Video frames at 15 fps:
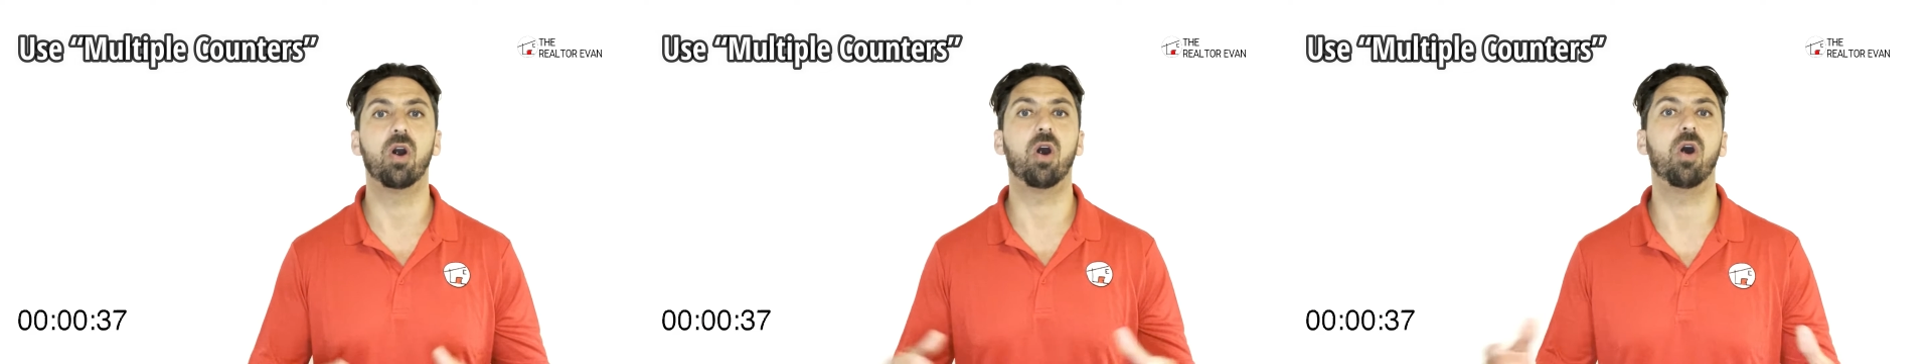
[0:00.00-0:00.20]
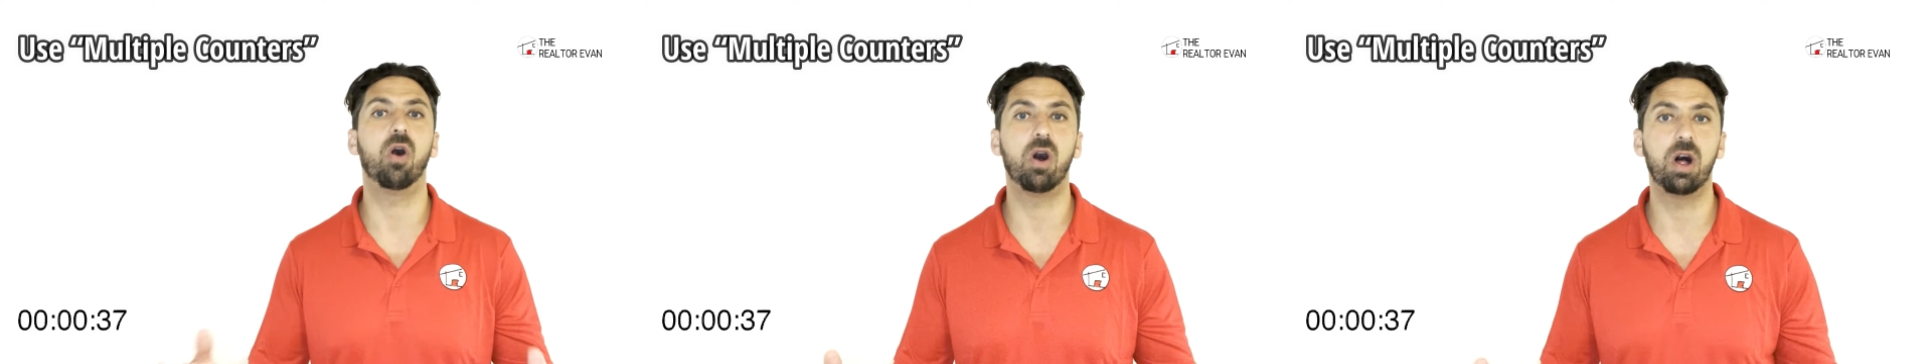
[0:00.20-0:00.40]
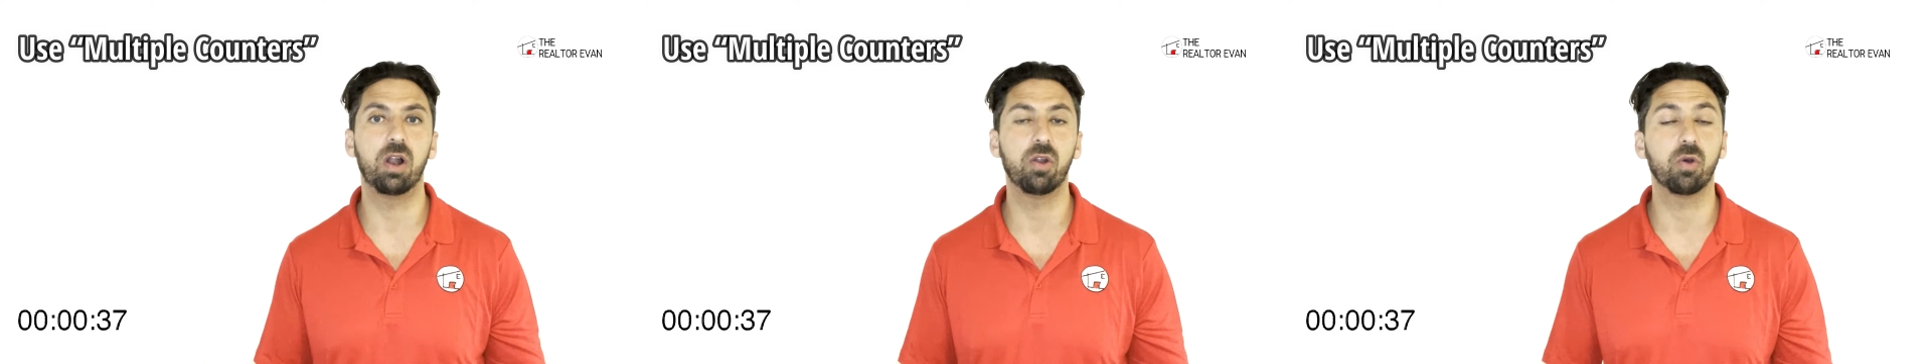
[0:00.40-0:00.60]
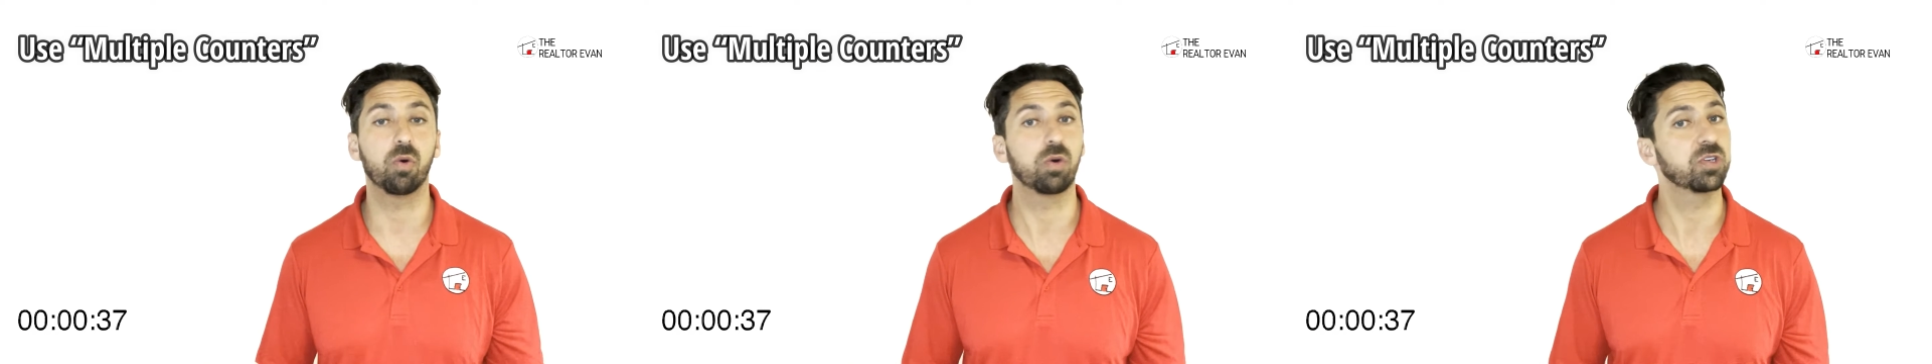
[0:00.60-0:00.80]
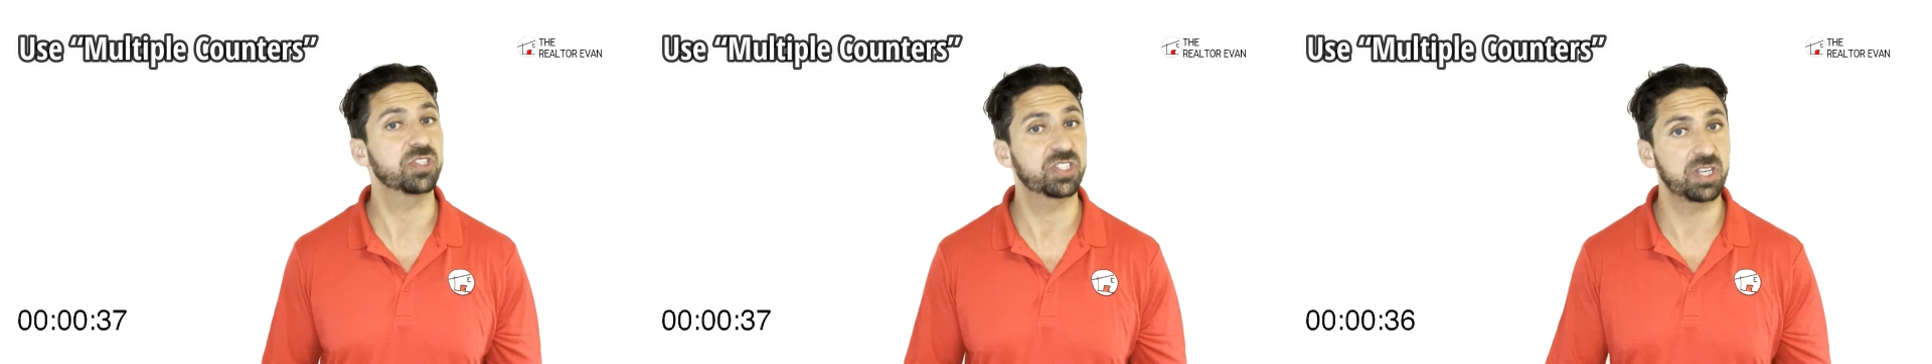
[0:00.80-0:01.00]
all
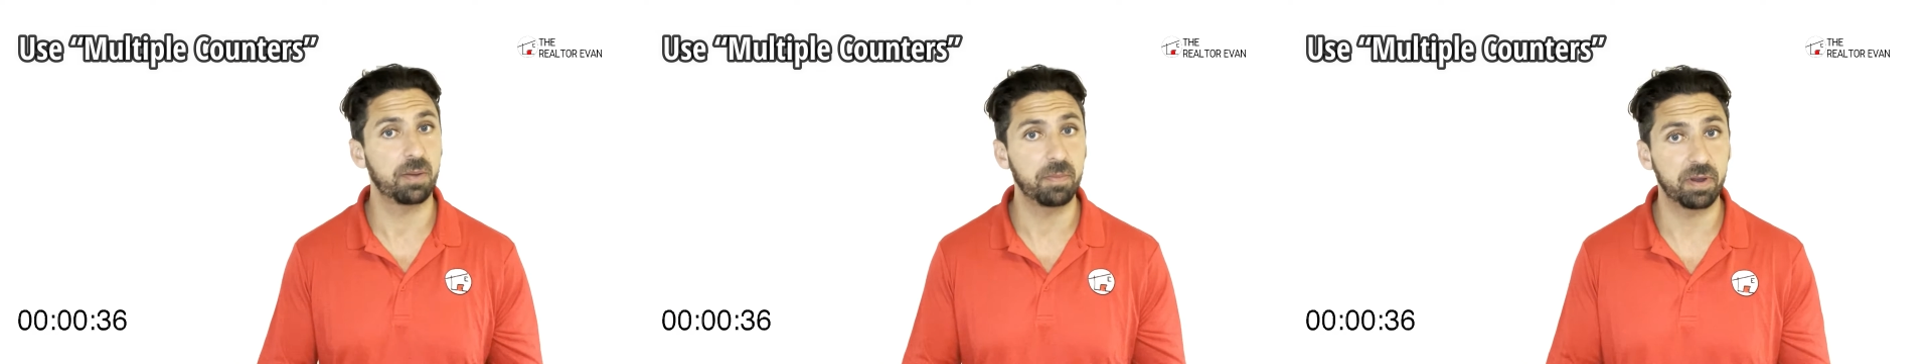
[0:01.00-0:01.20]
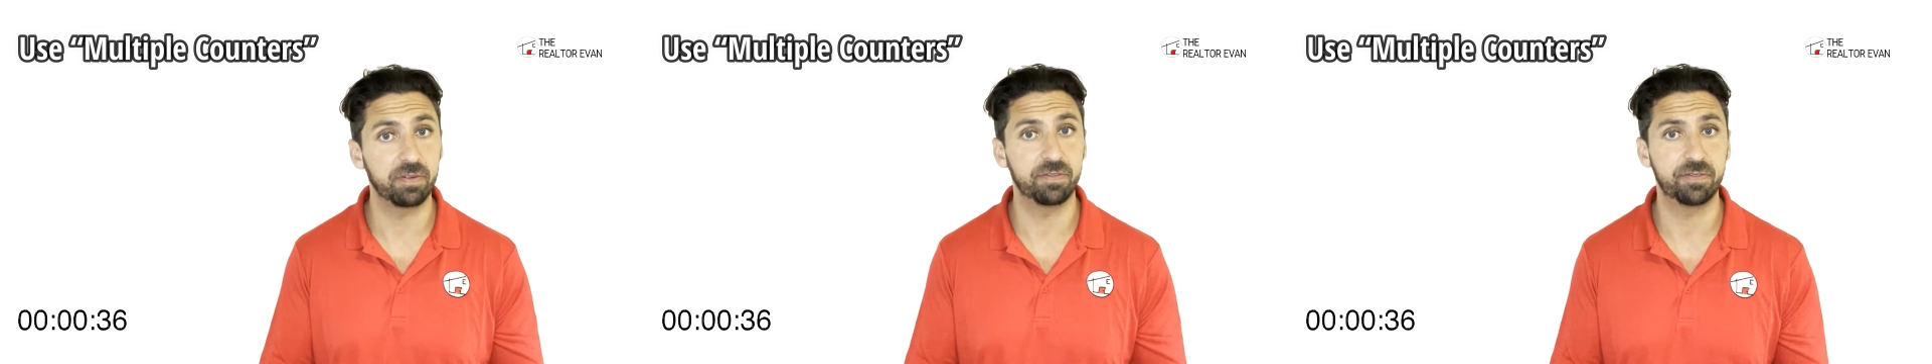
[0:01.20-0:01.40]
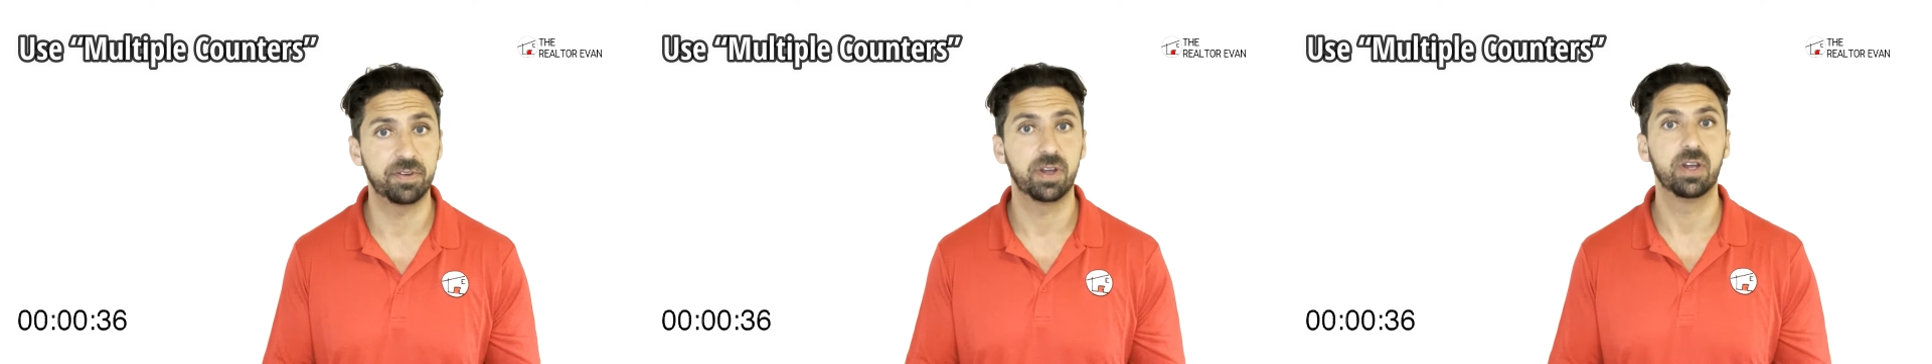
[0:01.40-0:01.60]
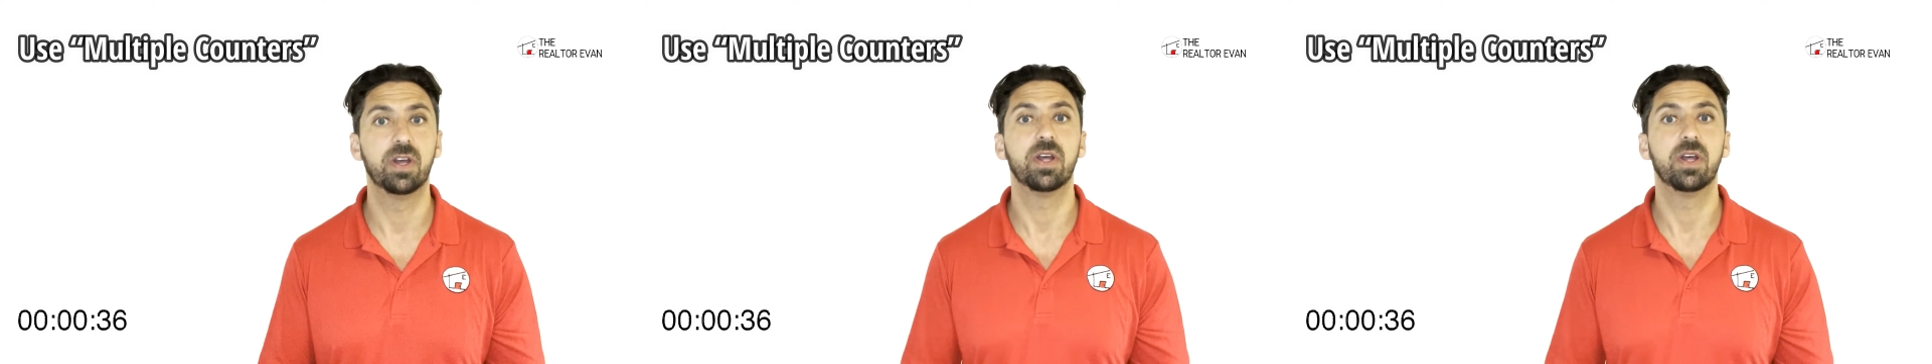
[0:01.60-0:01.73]
or some of